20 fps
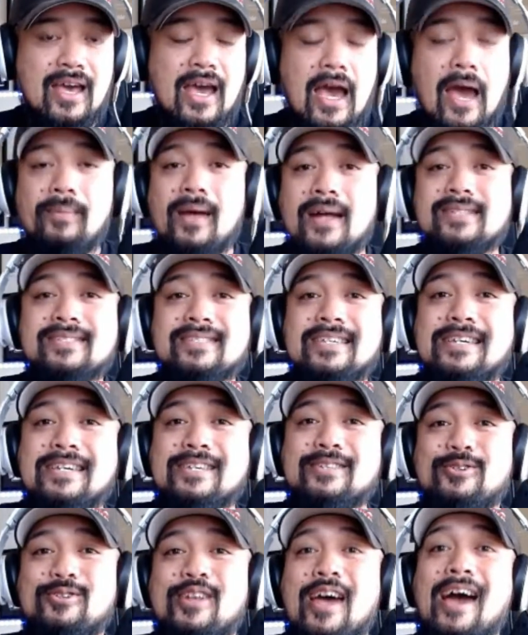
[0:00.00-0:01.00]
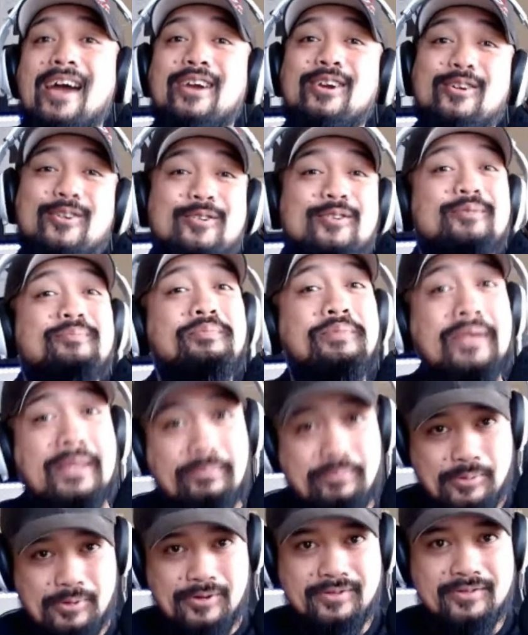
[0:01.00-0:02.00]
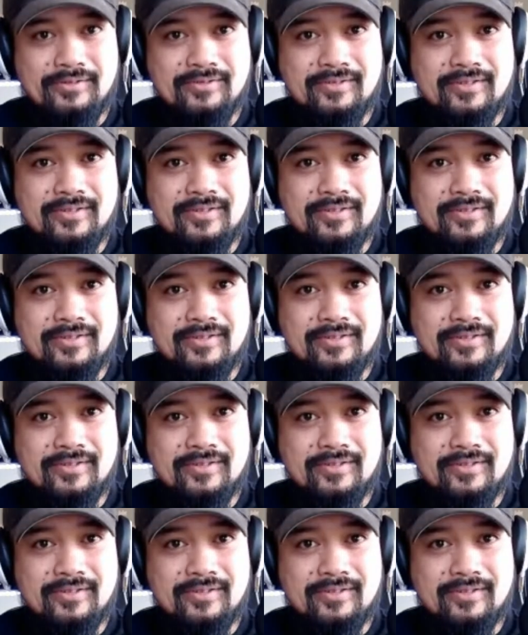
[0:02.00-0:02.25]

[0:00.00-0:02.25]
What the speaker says: I'm not saying they're not good people.